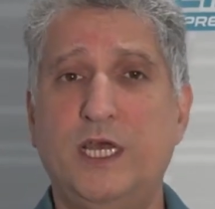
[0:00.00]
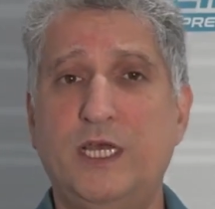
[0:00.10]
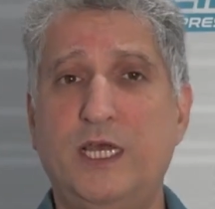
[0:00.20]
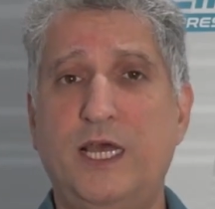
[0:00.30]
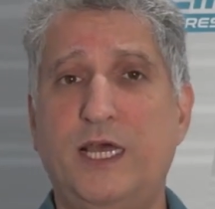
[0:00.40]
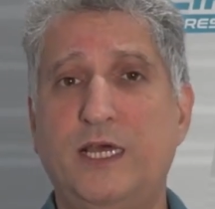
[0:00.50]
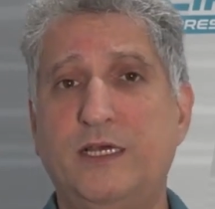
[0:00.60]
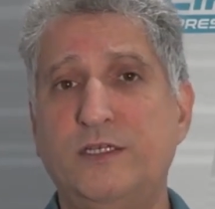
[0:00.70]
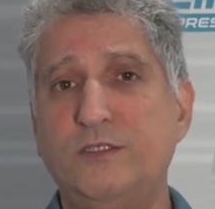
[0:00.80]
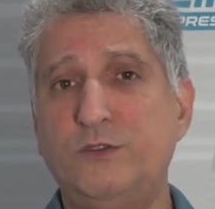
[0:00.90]

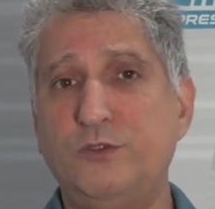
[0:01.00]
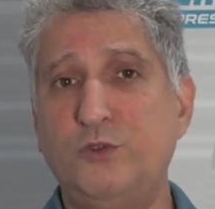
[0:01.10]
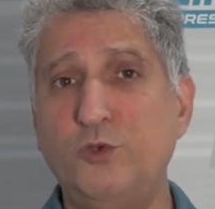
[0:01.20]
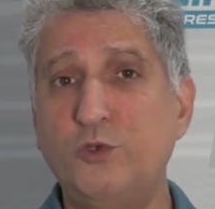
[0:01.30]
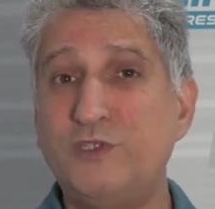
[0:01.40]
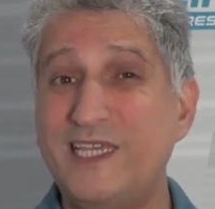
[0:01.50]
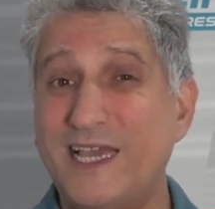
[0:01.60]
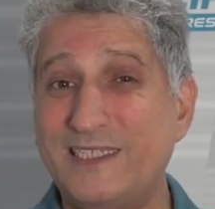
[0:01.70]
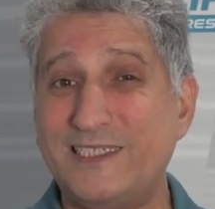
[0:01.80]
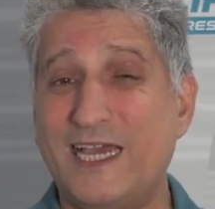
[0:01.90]
to use the
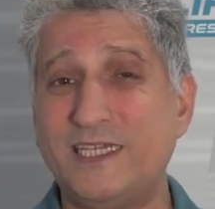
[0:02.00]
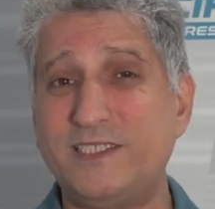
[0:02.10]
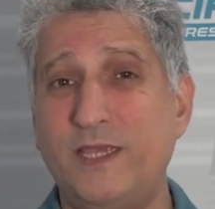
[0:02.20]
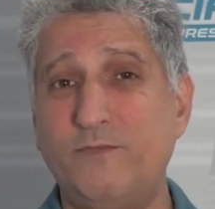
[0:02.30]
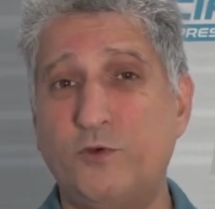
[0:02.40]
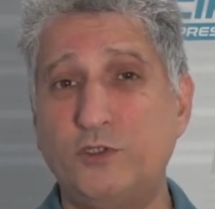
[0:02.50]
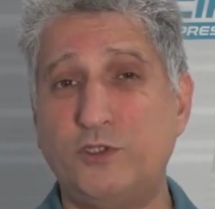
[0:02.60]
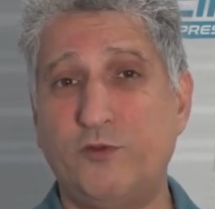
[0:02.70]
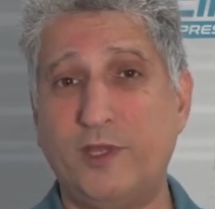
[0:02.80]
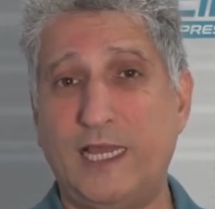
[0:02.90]
exact same
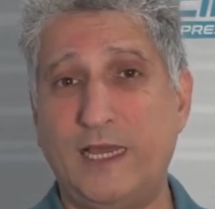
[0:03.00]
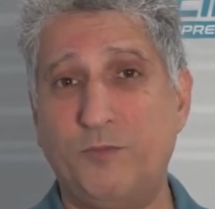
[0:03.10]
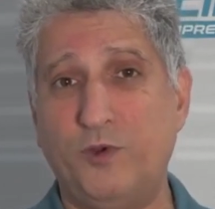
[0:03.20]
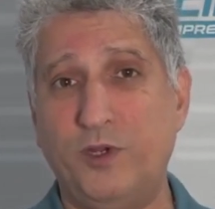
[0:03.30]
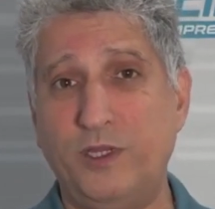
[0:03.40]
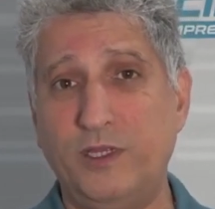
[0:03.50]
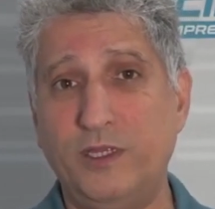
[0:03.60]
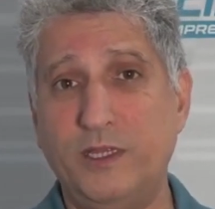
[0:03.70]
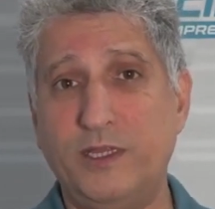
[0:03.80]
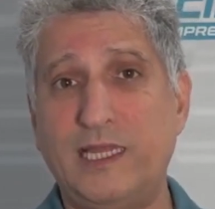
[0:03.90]
version of the library
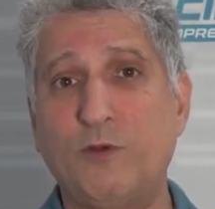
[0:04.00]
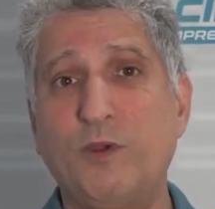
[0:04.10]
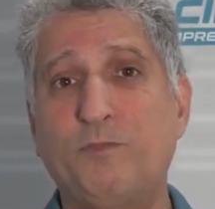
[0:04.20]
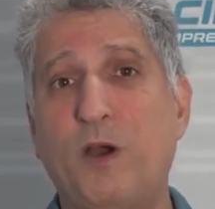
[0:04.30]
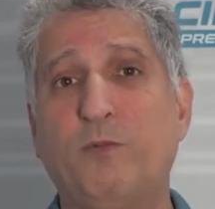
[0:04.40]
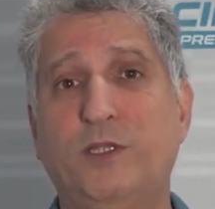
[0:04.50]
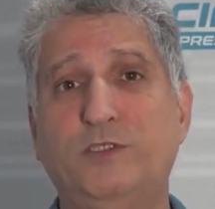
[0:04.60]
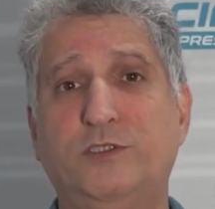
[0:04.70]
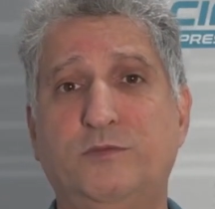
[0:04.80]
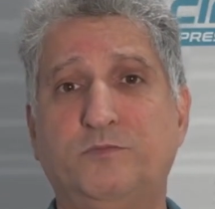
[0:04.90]
that we
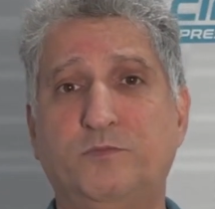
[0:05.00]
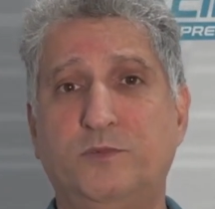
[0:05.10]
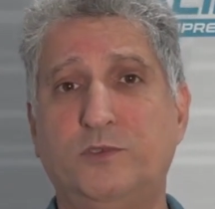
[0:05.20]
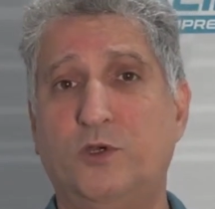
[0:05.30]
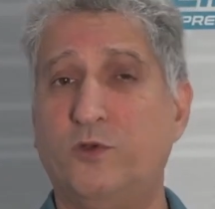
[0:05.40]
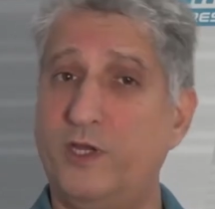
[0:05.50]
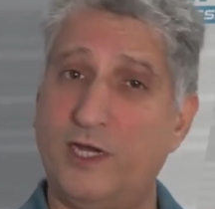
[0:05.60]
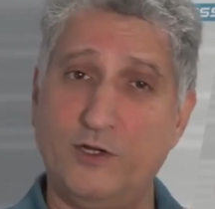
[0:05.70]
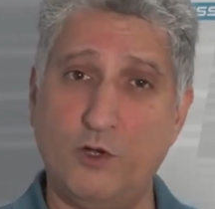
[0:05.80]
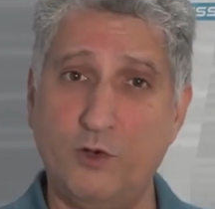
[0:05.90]
publish. So there
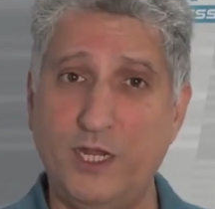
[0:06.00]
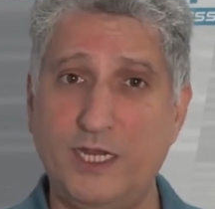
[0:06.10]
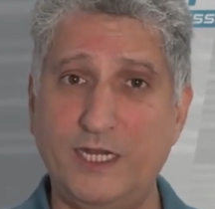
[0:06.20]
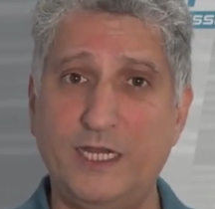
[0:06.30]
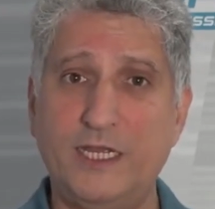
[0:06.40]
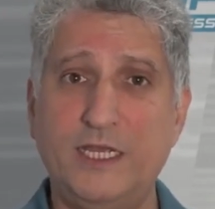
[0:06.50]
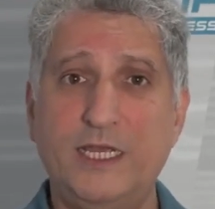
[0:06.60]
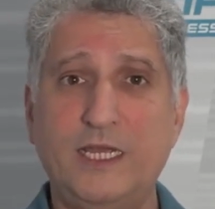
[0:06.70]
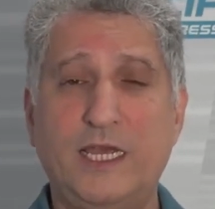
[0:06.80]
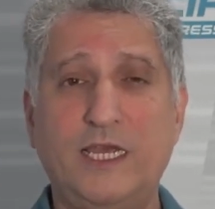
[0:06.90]
are no hidden
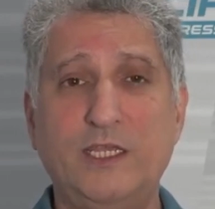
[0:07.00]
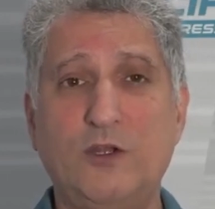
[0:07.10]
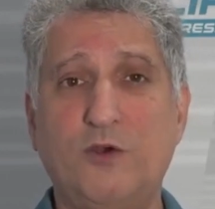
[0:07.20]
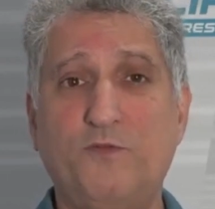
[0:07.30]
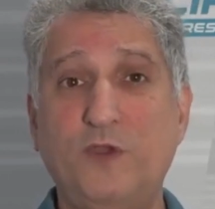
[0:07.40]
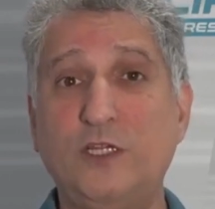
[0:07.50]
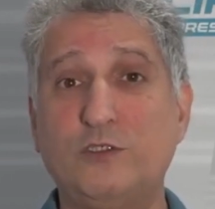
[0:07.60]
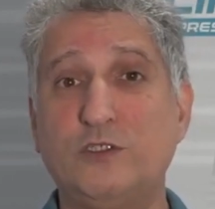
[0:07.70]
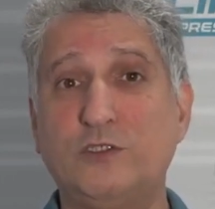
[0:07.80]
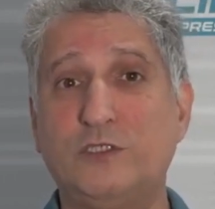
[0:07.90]

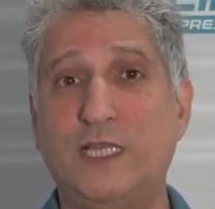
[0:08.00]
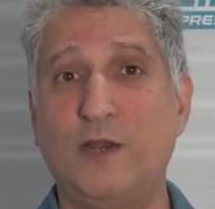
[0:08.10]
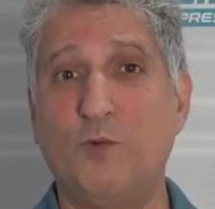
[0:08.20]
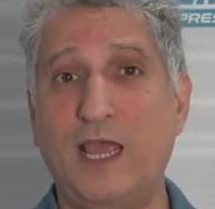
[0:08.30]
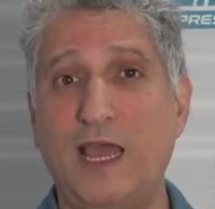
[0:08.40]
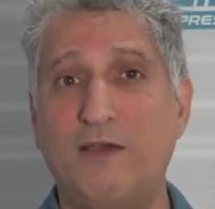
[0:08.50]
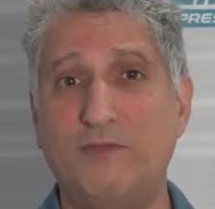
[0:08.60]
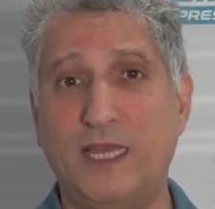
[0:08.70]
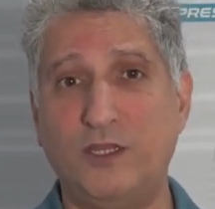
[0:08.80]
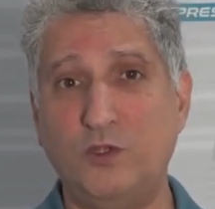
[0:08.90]
features that we
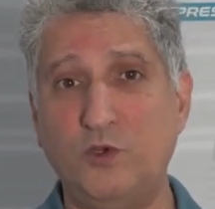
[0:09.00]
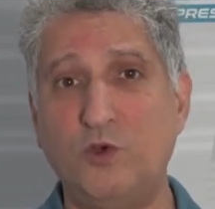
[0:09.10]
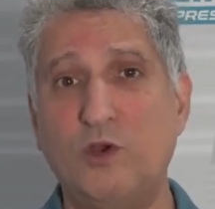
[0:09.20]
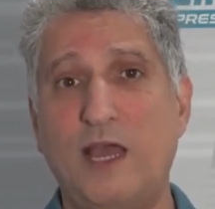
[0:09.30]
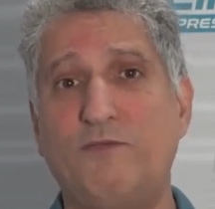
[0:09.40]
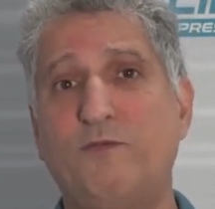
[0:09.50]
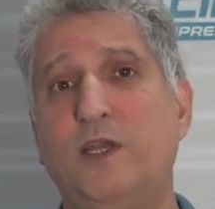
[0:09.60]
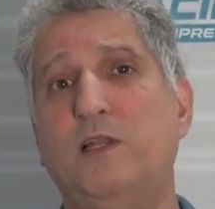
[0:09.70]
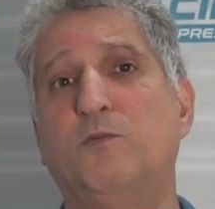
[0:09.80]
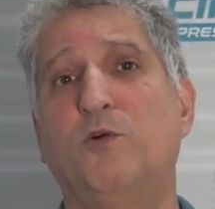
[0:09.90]
have that you don't have
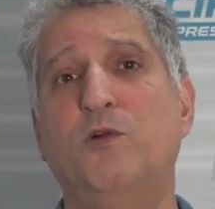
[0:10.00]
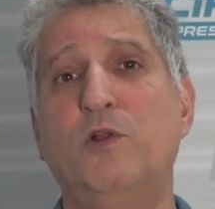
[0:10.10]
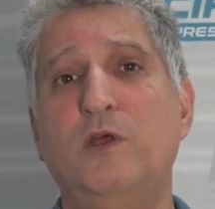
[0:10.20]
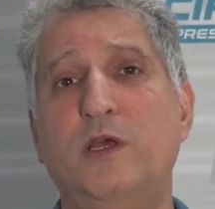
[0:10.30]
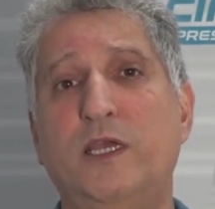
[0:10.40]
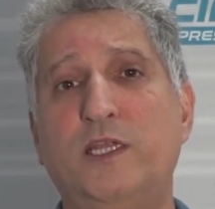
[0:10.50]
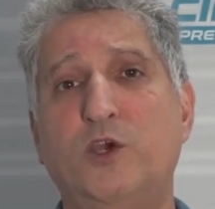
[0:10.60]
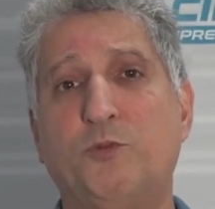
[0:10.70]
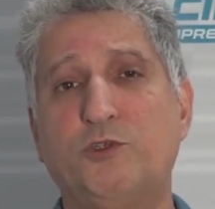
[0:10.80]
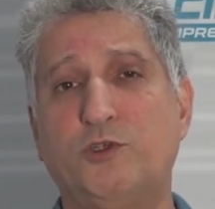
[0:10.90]
available in the
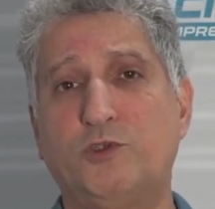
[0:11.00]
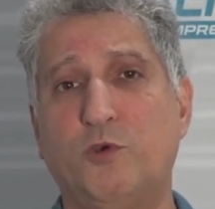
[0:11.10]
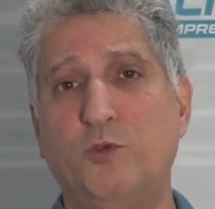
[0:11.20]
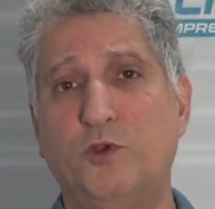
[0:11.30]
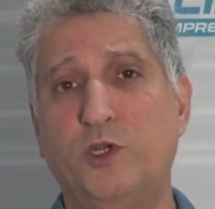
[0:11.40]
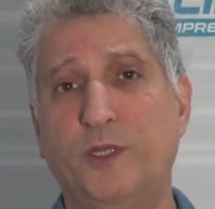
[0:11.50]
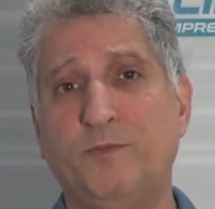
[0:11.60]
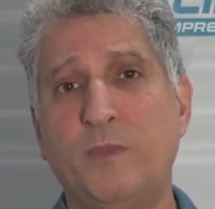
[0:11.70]
open source community.